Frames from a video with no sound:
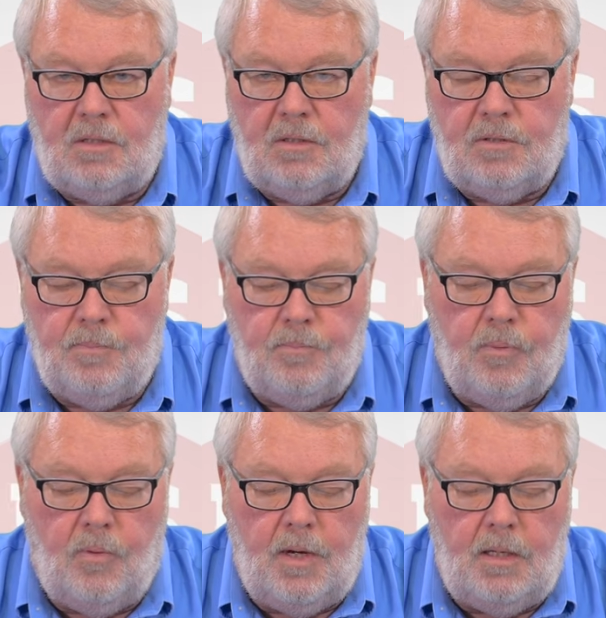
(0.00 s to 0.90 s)
at this
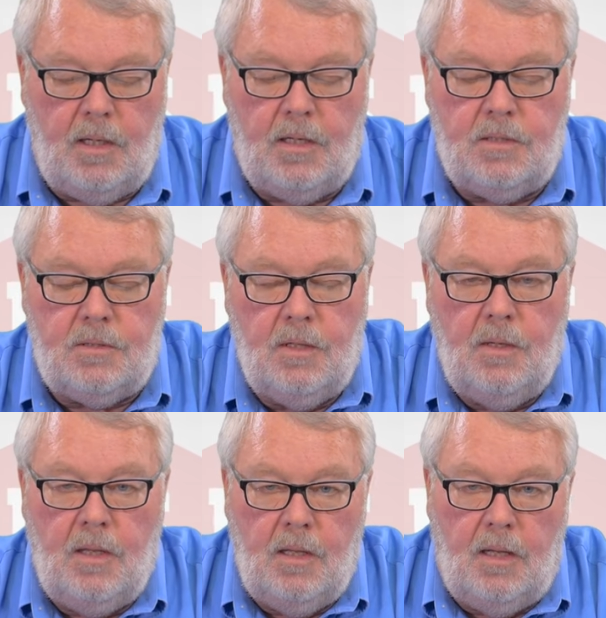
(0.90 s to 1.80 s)
point is
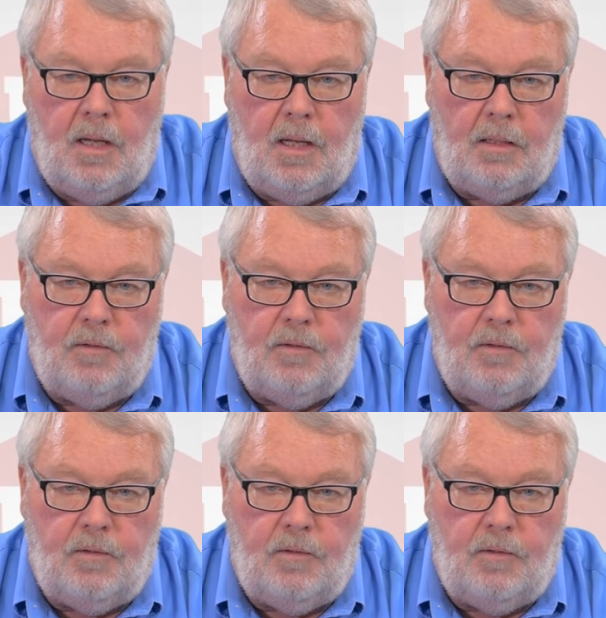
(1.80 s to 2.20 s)
uh,